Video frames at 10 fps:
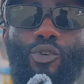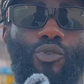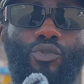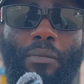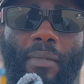
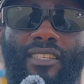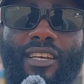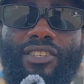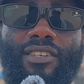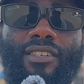to the
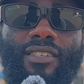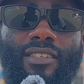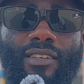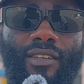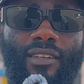messages,
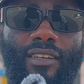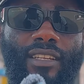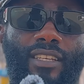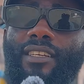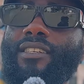the
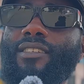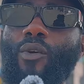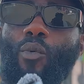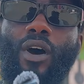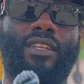things, the
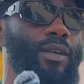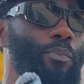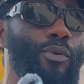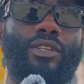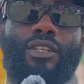word he
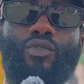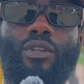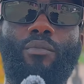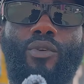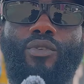put into the
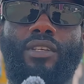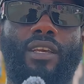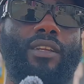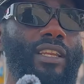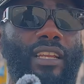music, then